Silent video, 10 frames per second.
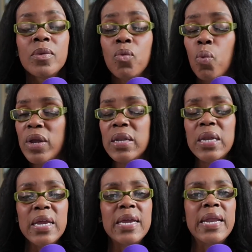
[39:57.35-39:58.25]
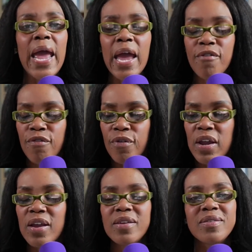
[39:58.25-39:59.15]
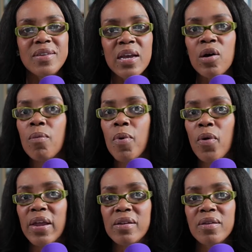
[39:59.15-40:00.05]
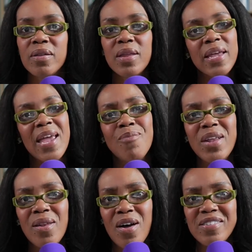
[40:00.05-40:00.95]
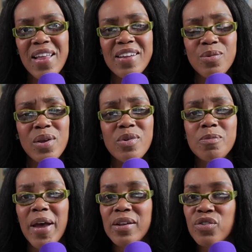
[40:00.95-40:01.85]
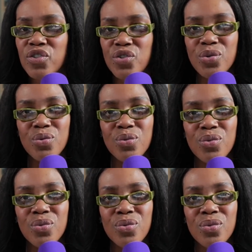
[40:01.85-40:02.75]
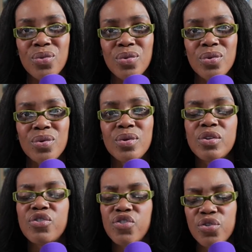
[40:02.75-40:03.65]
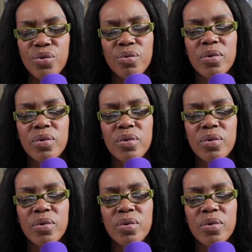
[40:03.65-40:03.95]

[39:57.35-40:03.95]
We need every single point. The game we lost last week was by 2. 2.